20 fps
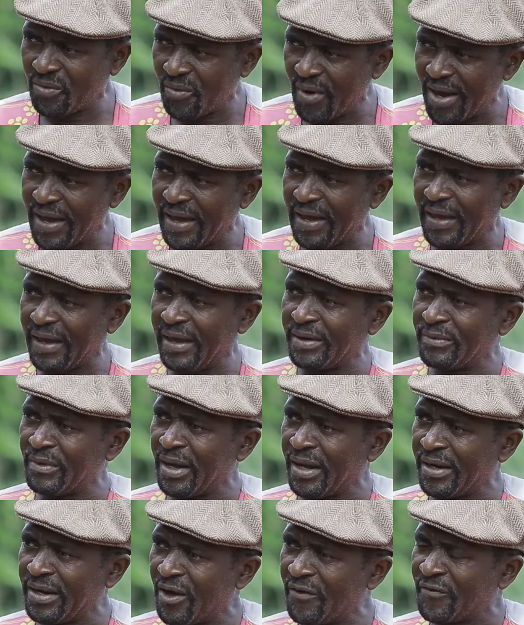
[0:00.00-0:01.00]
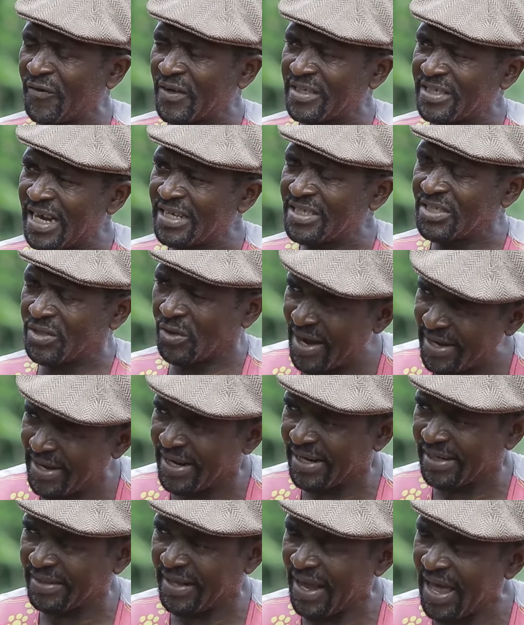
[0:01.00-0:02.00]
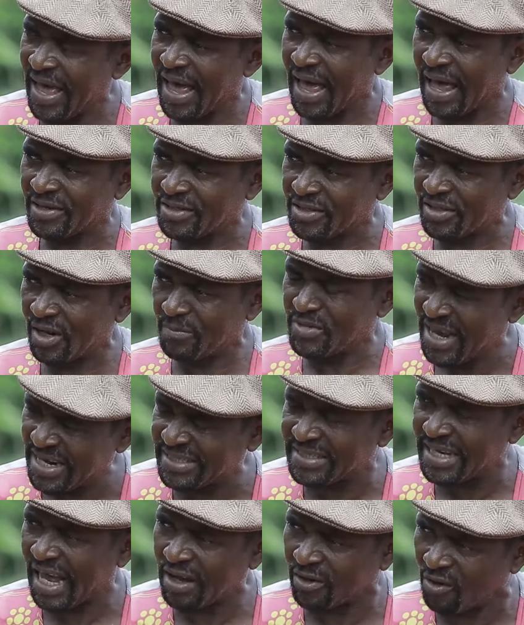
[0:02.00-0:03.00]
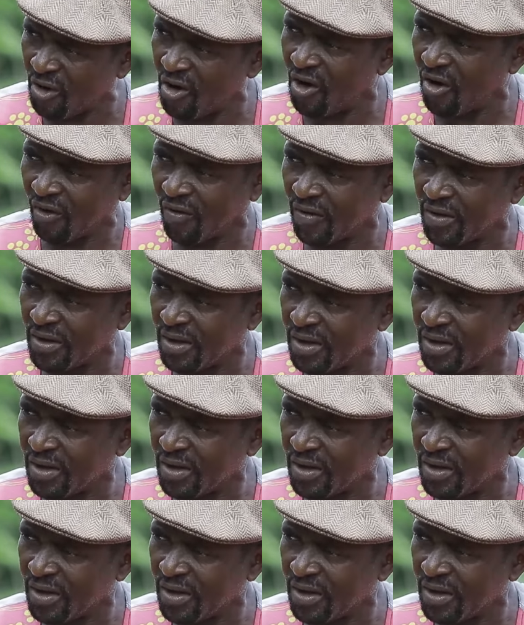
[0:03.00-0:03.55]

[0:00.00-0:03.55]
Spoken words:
we were in officer's training there some years ago.